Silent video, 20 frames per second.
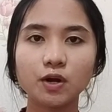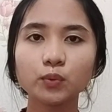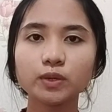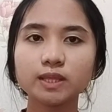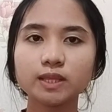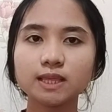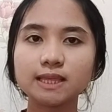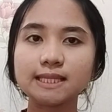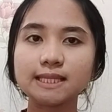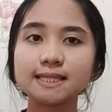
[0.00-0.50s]

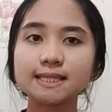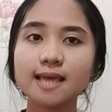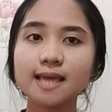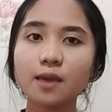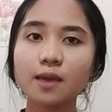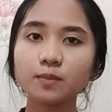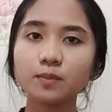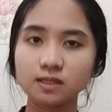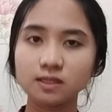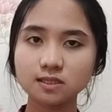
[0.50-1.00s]
with the
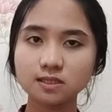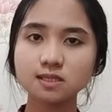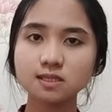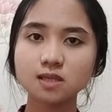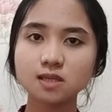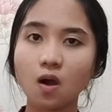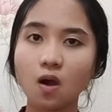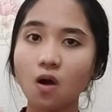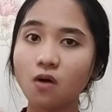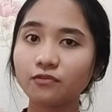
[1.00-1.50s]
tables
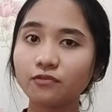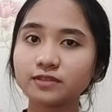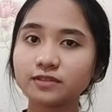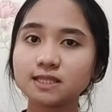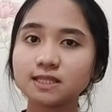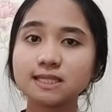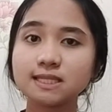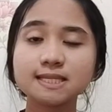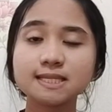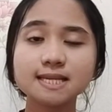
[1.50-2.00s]
of
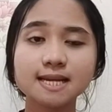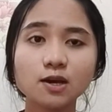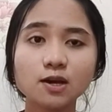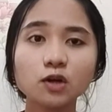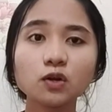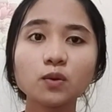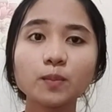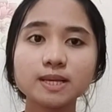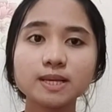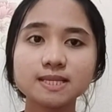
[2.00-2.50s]
the
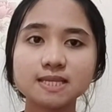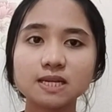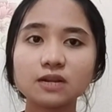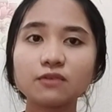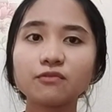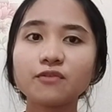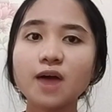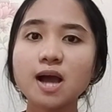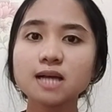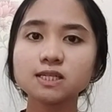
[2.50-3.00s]
trigonometry
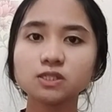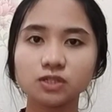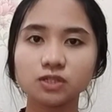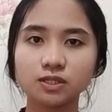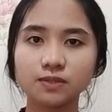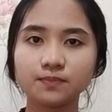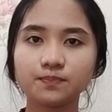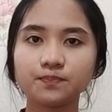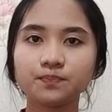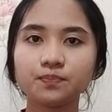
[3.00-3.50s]

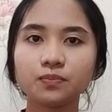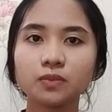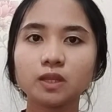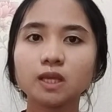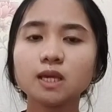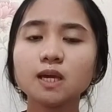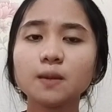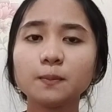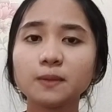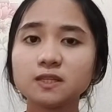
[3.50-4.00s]
function.
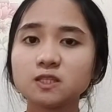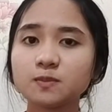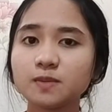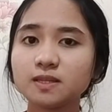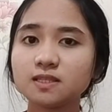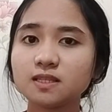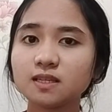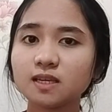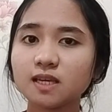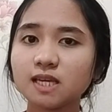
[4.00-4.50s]

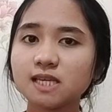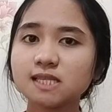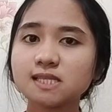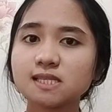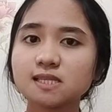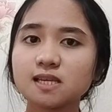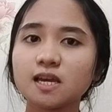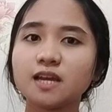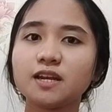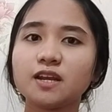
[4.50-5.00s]
Mathematics is
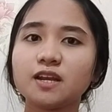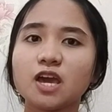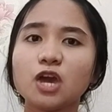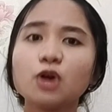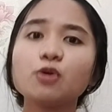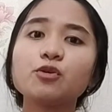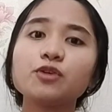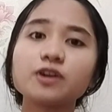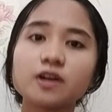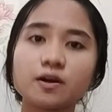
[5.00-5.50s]
an
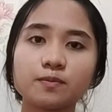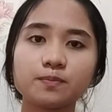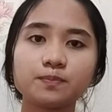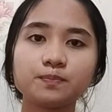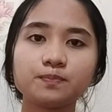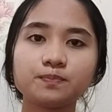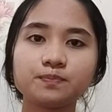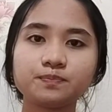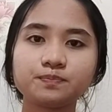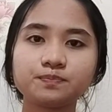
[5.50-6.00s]
Europe.
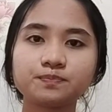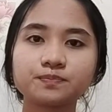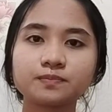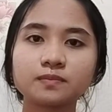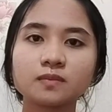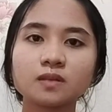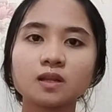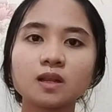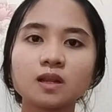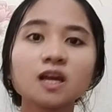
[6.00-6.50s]

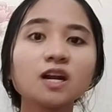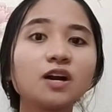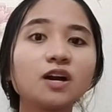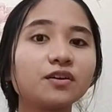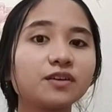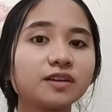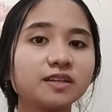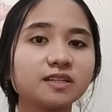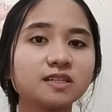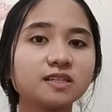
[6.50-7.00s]

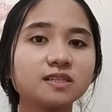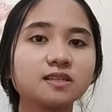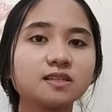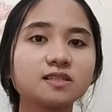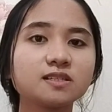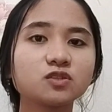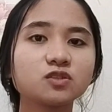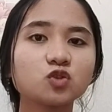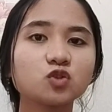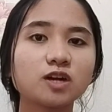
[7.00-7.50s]
René
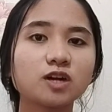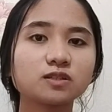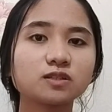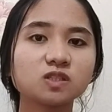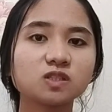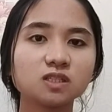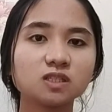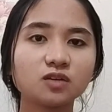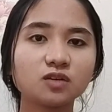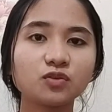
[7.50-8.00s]

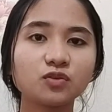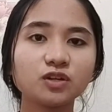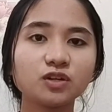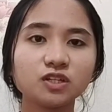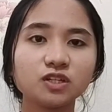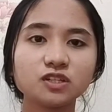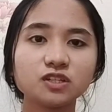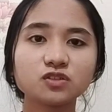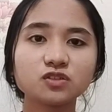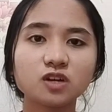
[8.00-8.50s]

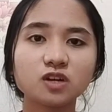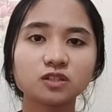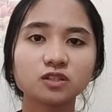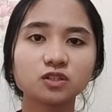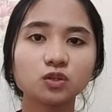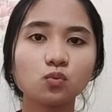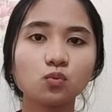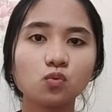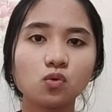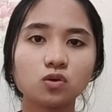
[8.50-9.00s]

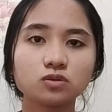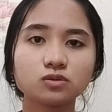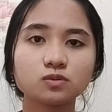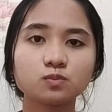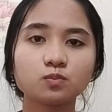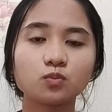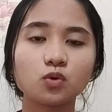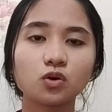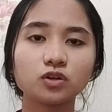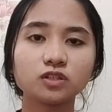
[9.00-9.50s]
Descartes was
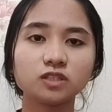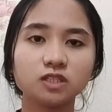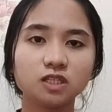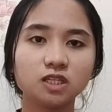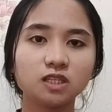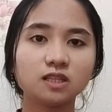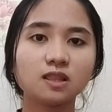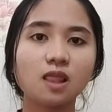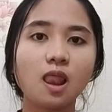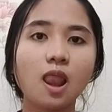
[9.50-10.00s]
born
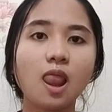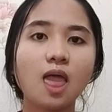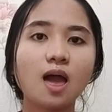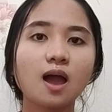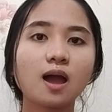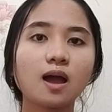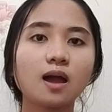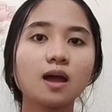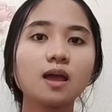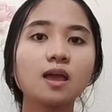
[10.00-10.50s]
in
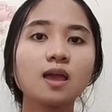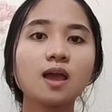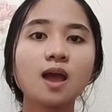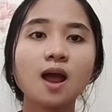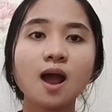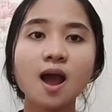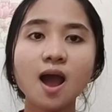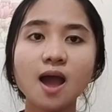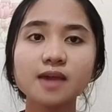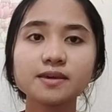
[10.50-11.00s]
La
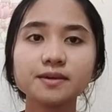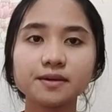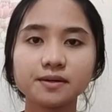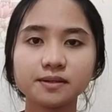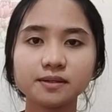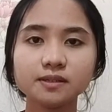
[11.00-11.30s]
Haye,